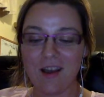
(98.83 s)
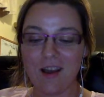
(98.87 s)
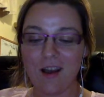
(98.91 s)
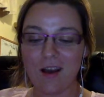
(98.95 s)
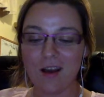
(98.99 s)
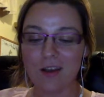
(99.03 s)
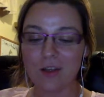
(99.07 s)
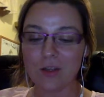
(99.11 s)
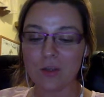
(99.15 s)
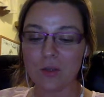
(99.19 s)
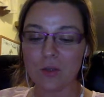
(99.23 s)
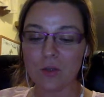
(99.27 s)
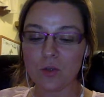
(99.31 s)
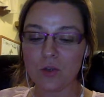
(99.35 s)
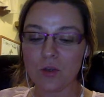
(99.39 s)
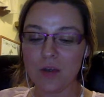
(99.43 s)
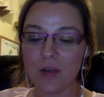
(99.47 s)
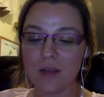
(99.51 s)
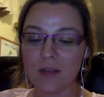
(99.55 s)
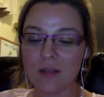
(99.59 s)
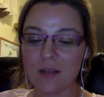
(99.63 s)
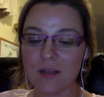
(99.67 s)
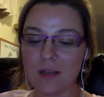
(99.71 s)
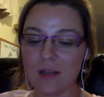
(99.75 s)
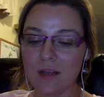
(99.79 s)
Also,
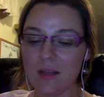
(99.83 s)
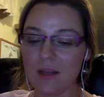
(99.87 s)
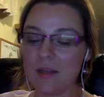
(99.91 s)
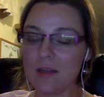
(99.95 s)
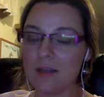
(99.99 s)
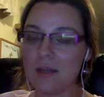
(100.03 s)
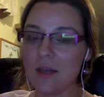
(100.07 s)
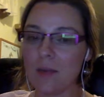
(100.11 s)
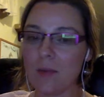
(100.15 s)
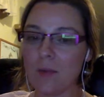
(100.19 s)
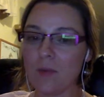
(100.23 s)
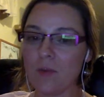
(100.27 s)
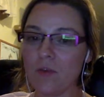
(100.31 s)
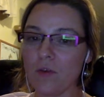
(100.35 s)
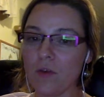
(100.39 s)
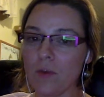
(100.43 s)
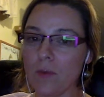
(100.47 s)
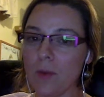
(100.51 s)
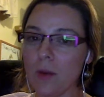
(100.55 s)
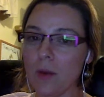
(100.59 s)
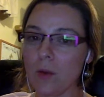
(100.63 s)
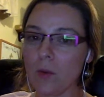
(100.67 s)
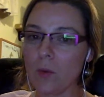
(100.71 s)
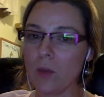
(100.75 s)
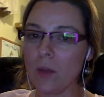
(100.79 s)
try setting the table for
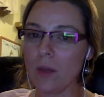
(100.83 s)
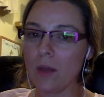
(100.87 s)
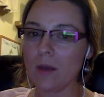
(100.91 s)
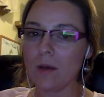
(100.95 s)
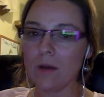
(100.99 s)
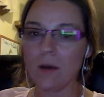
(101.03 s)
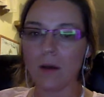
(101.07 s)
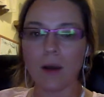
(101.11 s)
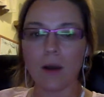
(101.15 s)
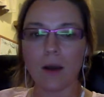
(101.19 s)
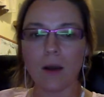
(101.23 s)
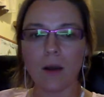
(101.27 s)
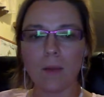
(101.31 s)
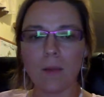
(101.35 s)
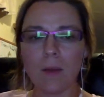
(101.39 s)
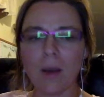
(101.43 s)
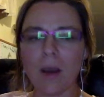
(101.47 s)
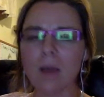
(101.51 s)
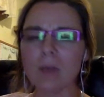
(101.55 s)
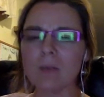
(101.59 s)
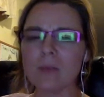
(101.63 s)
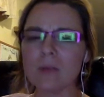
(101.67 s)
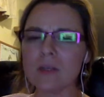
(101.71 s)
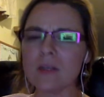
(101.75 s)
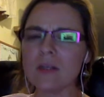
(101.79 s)
about a week.
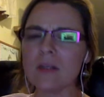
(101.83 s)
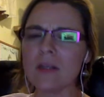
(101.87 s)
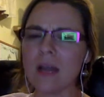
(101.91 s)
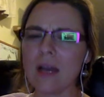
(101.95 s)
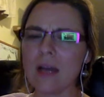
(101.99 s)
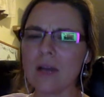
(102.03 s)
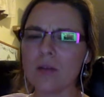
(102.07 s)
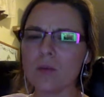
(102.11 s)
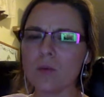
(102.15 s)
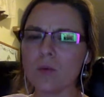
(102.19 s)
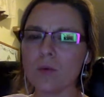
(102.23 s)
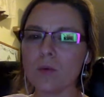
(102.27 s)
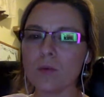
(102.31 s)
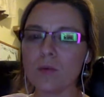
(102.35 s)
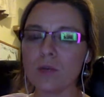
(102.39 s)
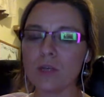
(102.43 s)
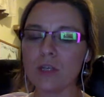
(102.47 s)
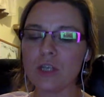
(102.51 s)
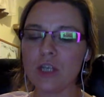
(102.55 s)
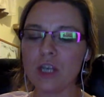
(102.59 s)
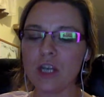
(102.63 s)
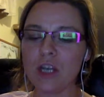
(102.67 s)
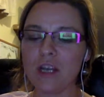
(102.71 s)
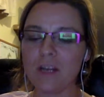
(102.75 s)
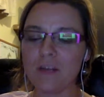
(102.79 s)
Moms and dads will
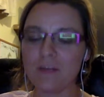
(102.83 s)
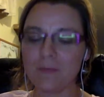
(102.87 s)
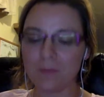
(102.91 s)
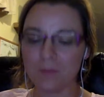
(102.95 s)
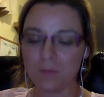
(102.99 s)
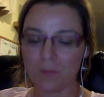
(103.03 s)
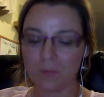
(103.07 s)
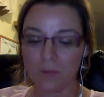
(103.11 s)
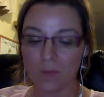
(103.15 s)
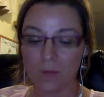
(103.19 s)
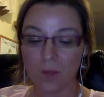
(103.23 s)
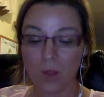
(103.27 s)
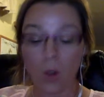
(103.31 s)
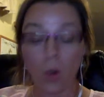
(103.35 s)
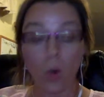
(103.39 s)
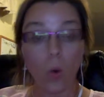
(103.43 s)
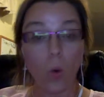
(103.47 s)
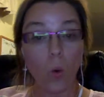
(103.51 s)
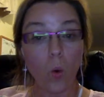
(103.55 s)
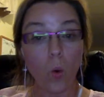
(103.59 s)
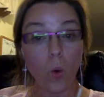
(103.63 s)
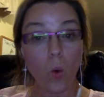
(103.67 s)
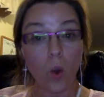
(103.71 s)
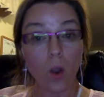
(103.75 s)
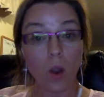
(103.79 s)
appreciate it.
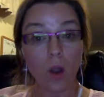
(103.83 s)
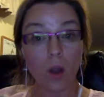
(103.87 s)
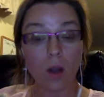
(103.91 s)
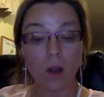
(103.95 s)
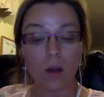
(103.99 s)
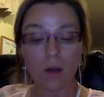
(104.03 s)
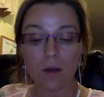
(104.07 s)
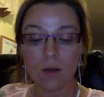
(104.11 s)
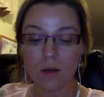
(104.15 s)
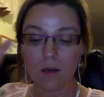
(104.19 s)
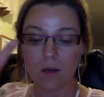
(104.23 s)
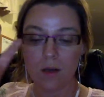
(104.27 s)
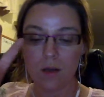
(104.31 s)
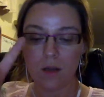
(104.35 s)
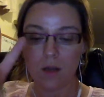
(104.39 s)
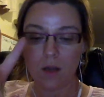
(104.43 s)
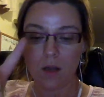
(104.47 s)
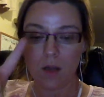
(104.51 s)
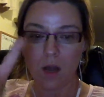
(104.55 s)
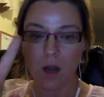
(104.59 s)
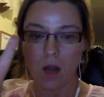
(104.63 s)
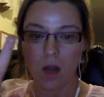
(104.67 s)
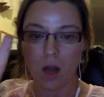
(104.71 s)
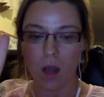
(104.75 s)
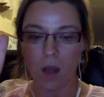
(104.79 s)
Or
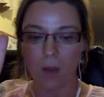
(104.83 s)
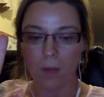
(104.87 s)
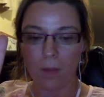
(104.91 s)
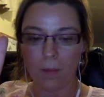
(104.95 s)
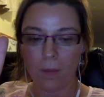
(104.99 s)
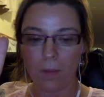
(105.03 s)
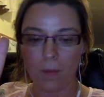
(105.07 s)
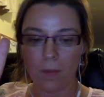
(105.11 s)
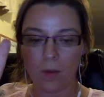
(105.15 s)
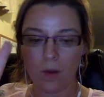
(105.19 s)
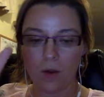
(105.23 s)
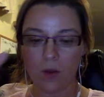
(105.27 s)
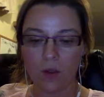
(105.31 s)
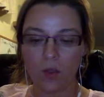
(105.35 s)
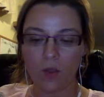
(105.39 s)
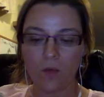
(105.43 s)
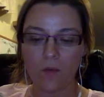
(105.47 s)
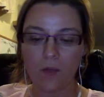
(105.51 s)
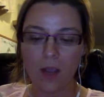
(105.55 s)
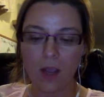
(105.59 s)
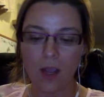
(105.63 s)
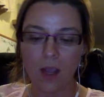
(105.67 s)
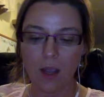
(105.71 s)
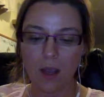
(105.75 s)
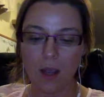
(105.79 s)
number
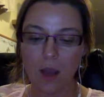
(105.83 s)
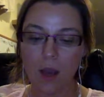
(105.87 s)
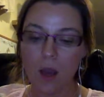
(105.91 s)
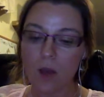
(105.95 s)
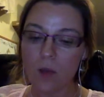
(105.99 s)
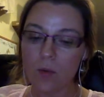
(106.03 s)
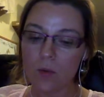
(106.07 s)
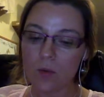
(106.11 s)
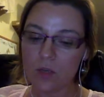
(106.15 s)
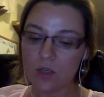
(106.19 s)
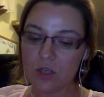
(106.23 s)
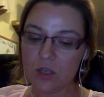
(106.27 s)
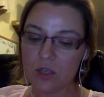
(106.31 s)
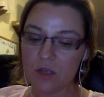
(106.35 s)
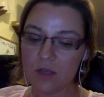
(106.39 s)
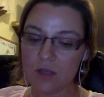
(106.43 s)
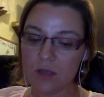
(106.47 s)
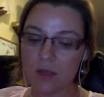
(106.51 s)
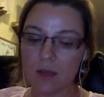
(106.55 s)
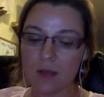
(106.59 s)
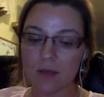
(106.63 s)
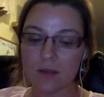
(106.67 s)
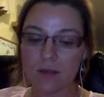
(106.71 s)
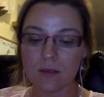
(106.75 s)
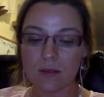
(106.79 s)
3, which is
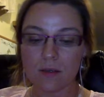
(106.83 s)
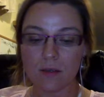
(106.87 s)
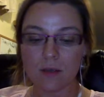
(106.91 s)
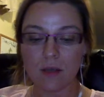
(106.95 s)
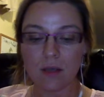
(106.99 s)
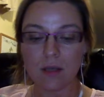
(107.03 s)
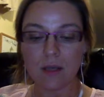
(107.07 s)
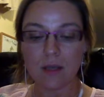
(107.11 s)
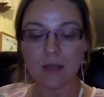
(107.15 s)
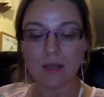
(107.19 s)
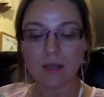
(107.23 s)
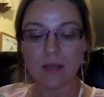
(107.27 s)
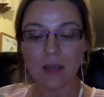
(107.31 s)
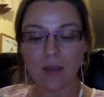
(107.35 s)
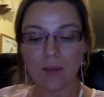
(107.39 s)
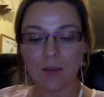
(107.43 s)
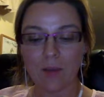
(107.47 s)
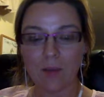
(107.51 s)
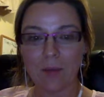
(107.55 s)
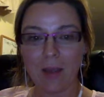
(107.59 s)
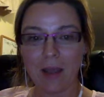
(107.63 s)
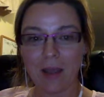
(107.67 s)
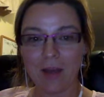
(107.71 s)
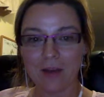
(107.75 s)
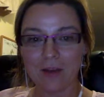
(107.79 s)
study table
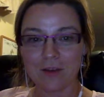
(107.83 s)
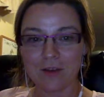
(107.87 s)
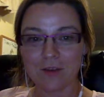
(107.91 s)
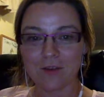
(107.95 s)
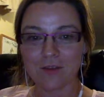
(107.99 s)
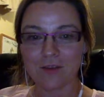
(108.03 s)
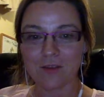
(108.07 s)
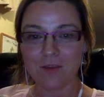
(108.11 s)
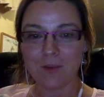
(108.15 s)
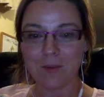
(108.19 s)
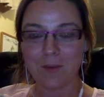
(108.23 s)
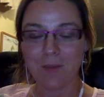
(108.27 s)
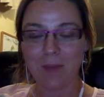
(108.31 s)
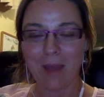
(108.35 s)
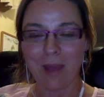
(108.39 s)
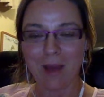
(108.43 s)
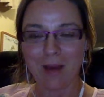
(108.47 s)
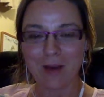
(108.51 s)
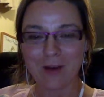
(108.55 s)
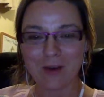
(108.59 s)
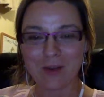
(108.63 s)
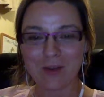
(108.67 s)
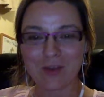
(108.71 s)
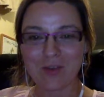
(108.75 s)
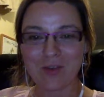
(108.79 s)

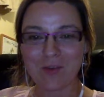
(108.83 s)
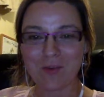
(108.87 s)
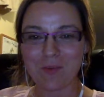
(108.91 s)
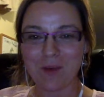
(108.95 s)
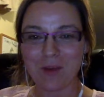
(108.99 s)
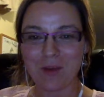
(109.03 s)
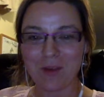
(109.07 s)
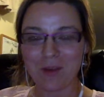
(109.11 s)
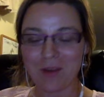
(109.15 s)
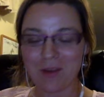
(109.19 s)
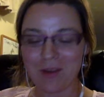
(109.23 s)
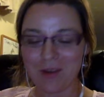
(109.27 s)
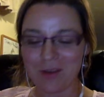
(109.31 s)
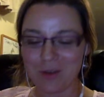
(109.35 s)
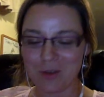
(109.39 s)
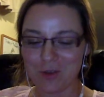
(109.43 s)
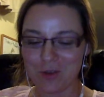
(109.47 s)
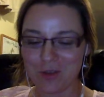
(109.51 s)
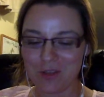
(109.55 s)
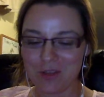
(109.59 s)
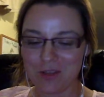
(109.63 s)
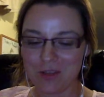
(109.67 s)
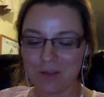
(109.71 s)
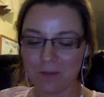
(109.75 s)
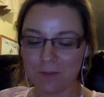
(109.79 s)
manners from other
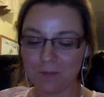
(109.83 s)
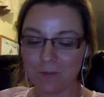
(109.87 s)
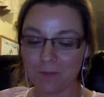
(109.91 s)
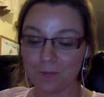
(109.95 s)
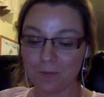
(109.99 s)
countries.